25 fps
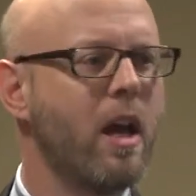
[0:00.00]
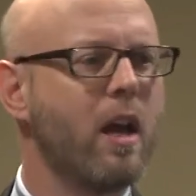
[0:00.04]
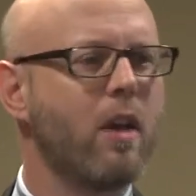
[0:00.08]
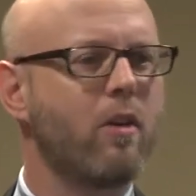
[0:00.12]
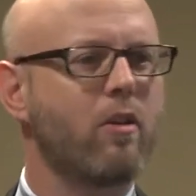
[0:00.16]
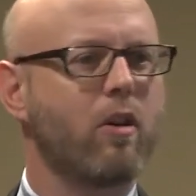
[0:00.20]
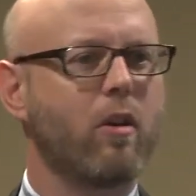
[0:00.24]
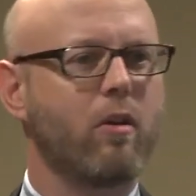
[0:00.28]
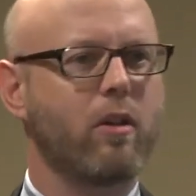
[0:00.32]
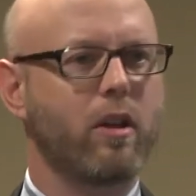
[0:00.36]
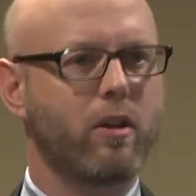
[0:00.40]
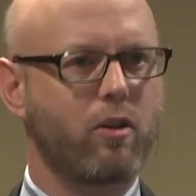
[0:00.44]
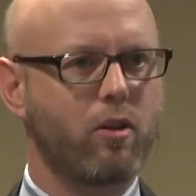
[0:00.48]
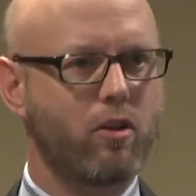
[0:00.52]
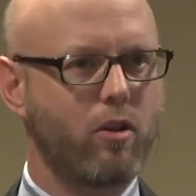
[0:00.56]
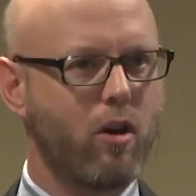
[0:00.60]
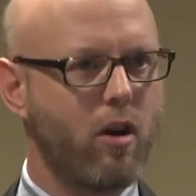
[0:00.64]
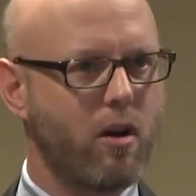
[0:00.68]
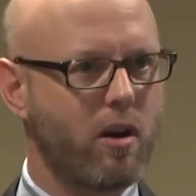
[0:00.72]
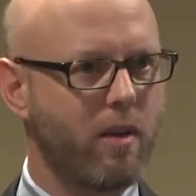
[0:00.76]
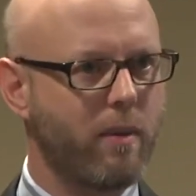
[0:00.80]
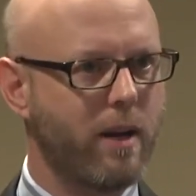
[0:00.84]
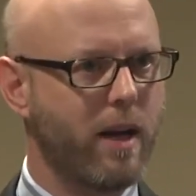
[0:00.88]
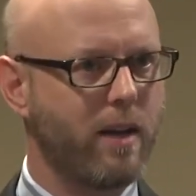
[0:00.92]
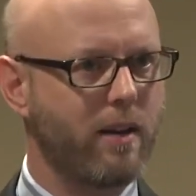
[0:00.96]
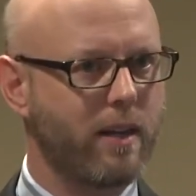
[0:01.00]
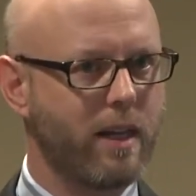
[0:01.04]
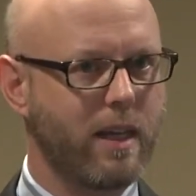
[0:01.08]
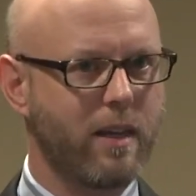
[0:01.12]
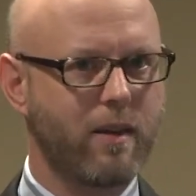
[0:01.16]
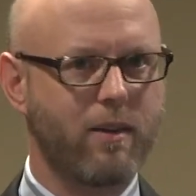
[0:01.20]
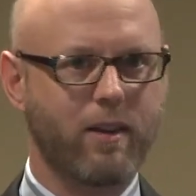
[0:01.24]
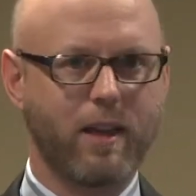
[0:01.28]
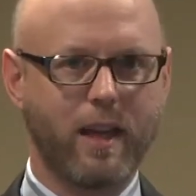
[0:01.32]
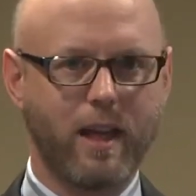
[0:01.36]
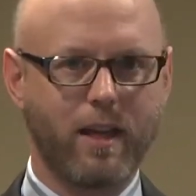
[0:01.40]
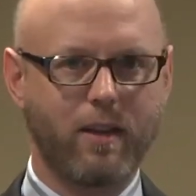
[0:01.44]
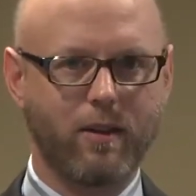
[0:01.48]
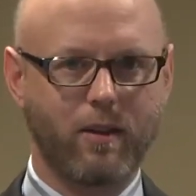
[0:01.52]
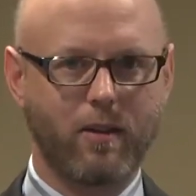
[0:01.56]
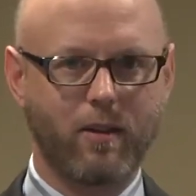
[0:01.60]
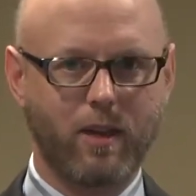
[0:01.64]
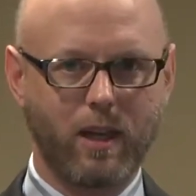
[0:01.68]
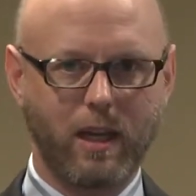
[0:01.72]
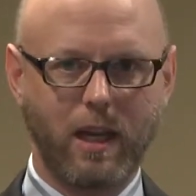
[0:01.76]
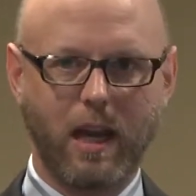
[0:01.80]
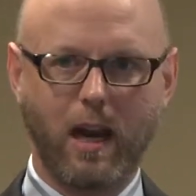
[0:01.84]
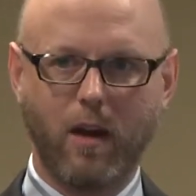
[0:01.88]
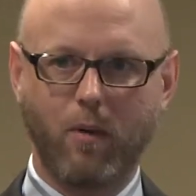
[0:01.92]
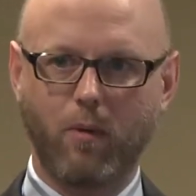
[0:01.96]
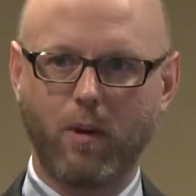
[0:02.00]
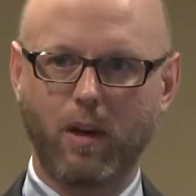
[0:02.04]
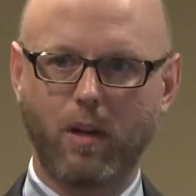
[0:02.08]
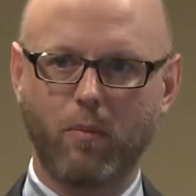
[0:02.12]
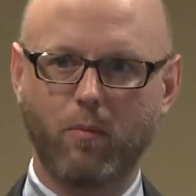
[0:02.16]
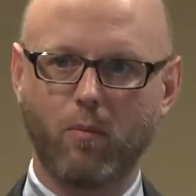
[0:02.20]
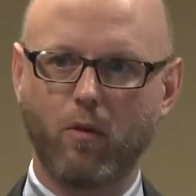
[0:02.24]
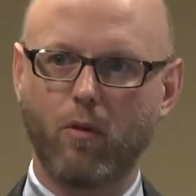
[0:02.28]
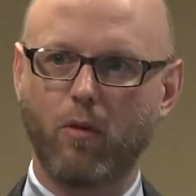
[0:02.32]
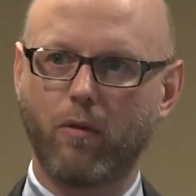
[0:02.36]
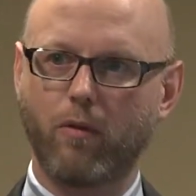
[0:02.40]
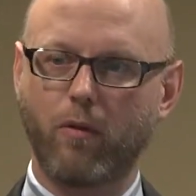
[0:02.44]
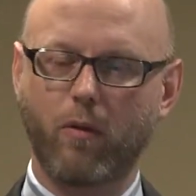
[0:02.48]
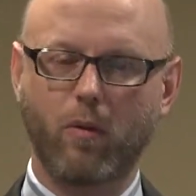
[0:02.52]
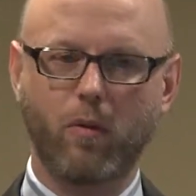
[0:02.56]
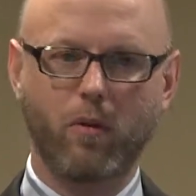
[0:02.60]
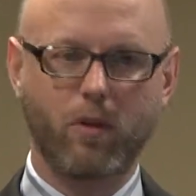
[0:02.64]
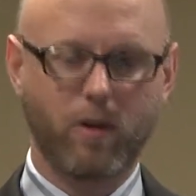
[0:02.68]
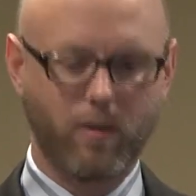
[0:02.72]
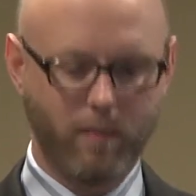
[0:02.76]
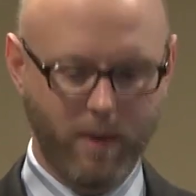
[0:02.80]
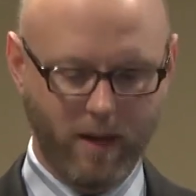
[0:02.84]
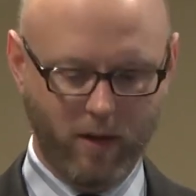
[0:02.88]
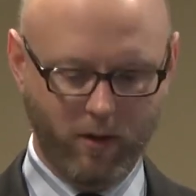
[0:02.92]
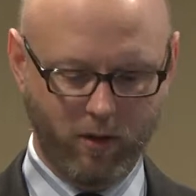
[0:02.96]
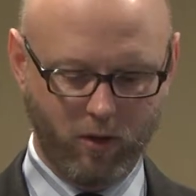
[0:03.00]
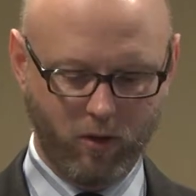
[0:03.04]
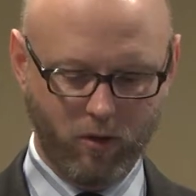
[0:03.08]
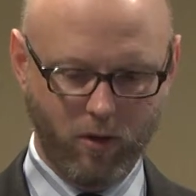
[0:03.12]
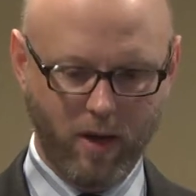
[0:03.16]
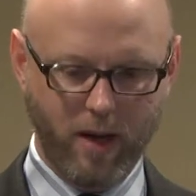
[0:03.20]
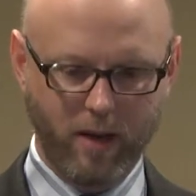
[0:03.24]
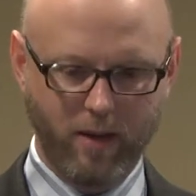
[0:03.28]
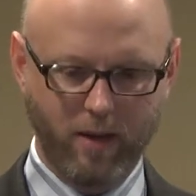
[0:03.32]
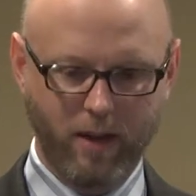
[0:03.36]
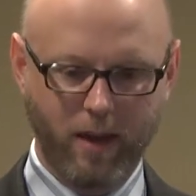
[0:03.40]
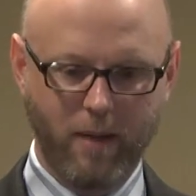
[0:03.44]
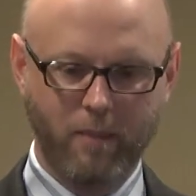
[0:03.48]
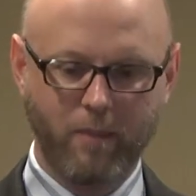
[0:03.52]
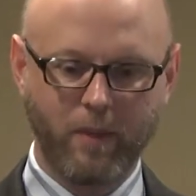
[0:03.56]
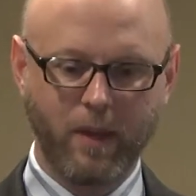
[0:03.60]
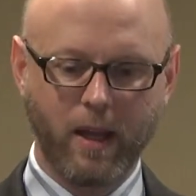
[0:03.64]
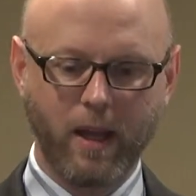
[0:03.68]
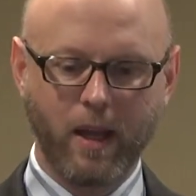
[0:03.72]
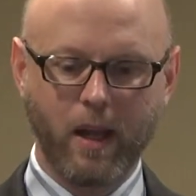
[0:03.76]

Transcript: So let's talk about these things and see how we can move forward to best address them.